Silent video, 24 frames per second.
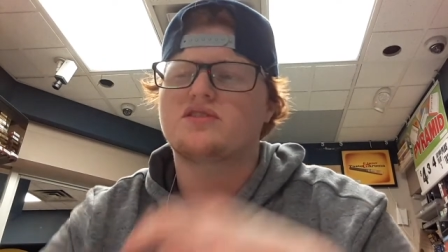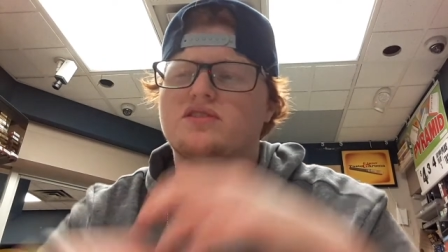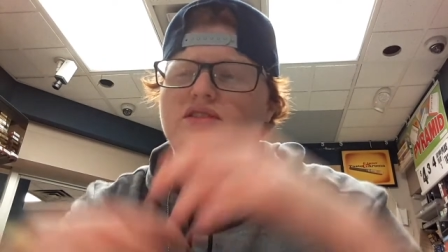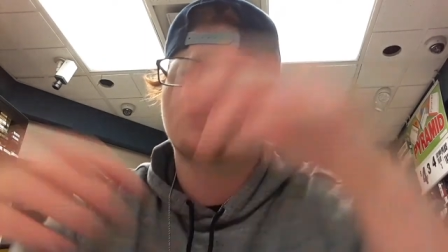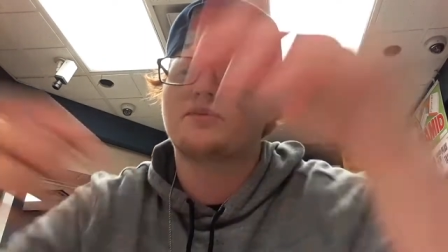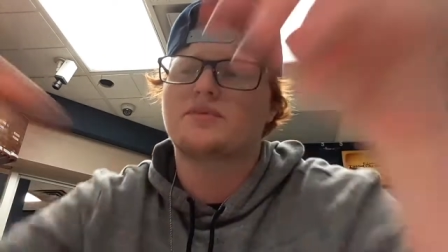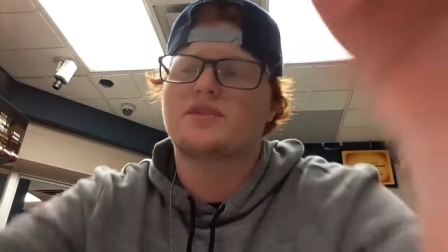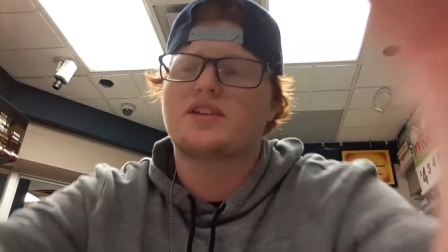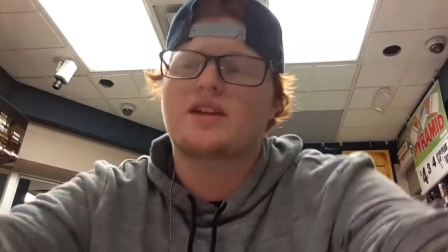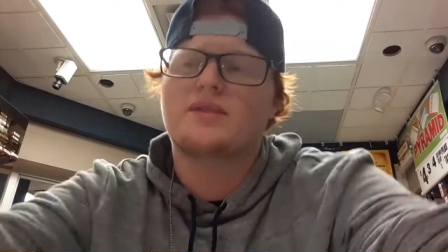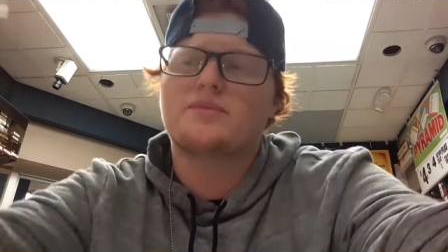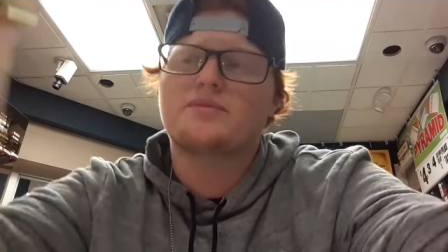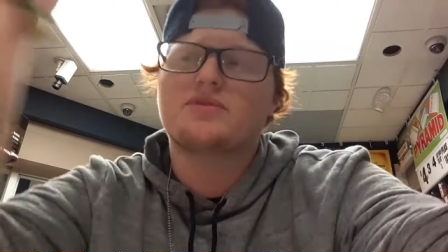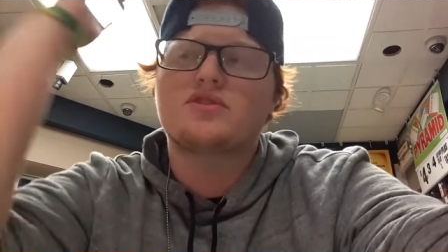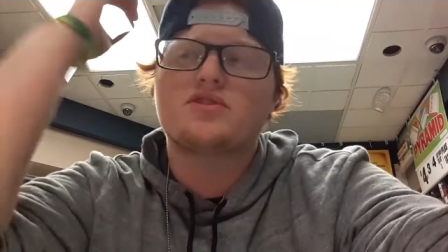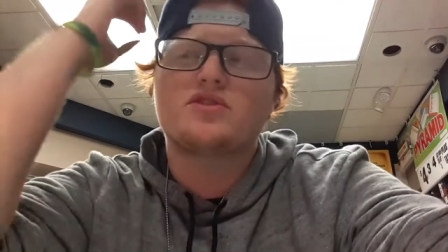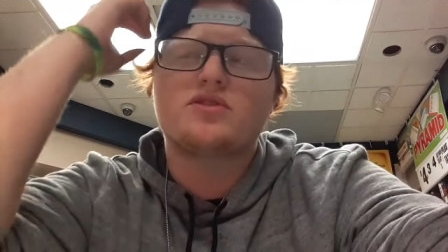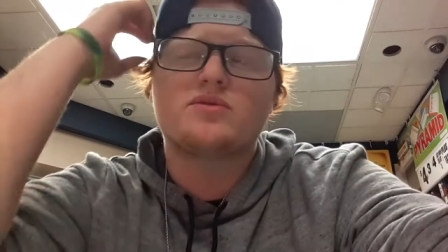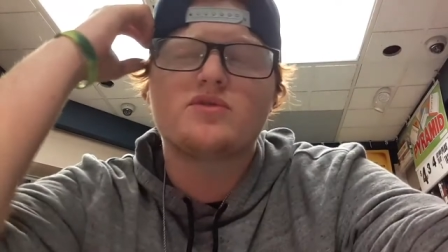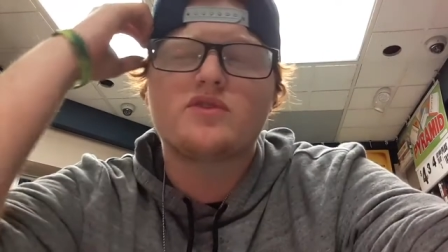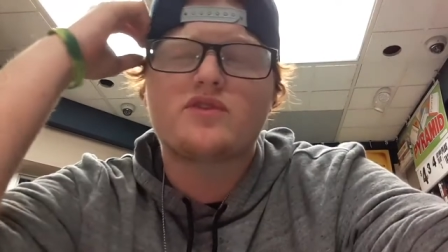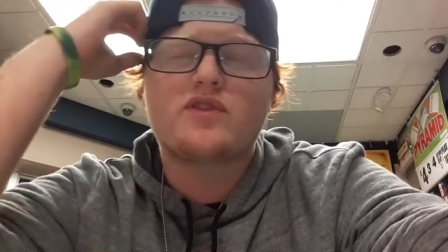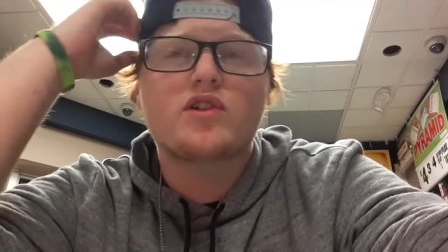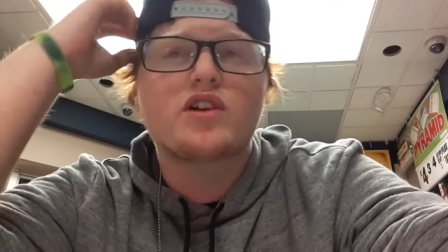sometime
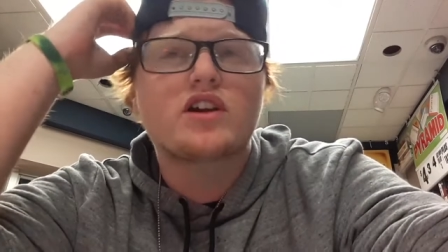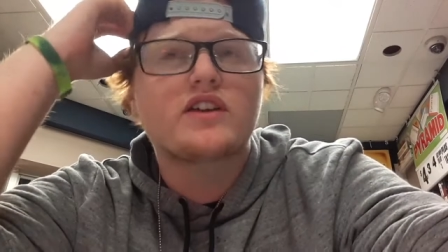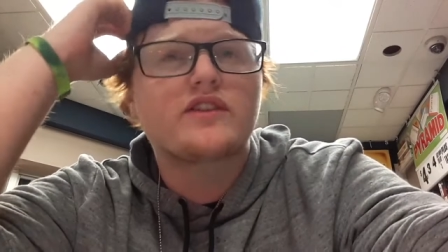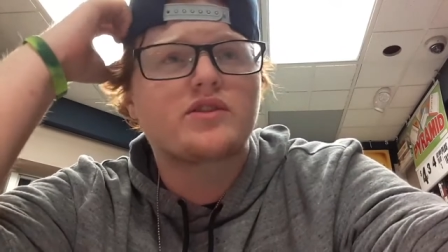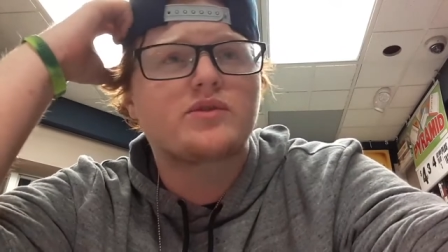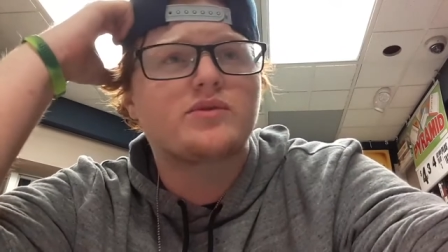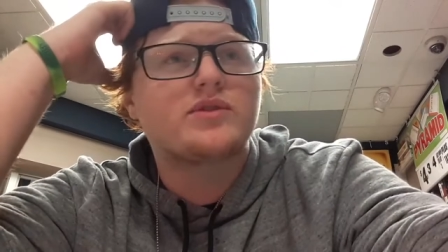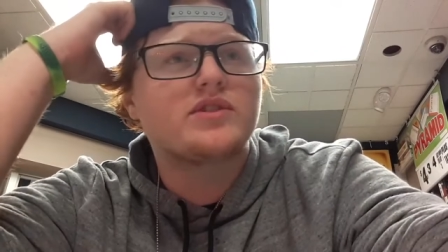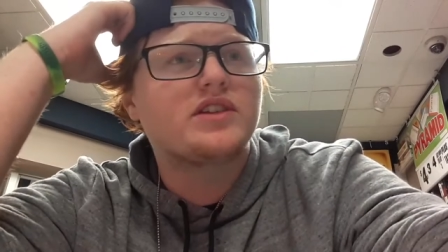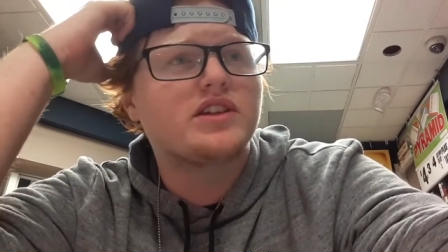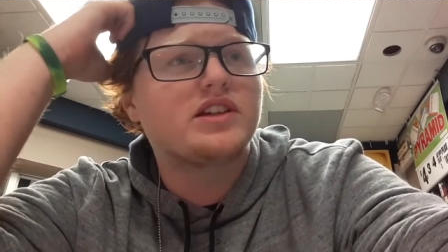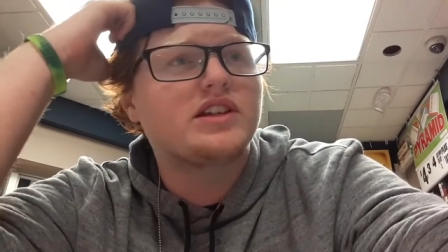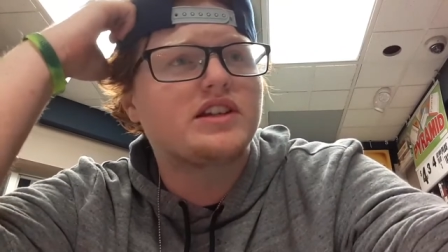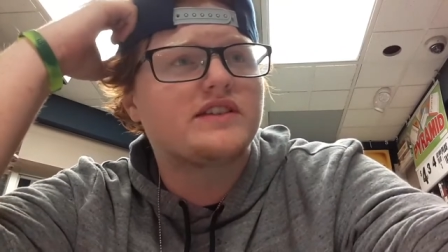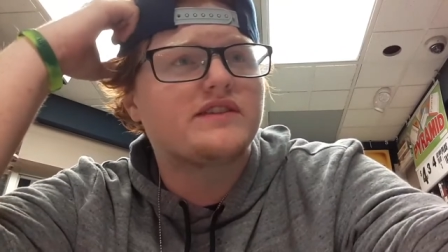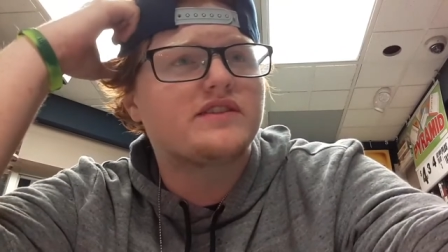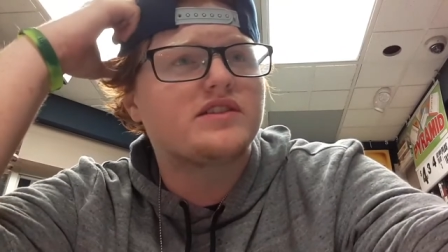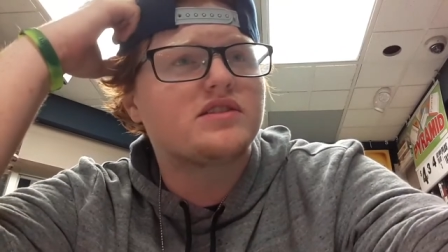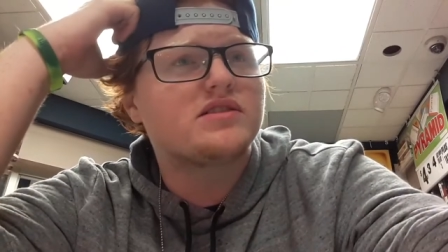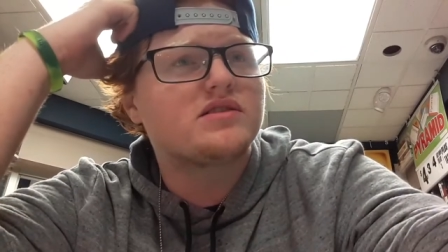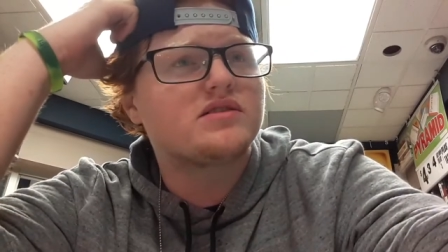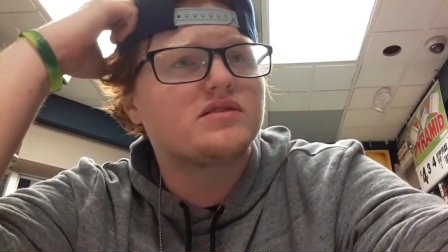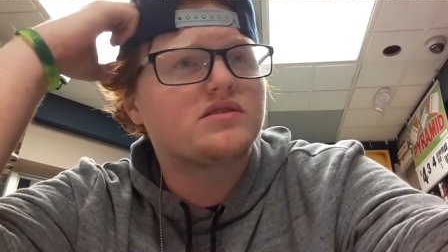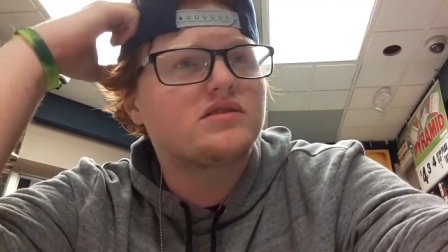soon before everyone leaves.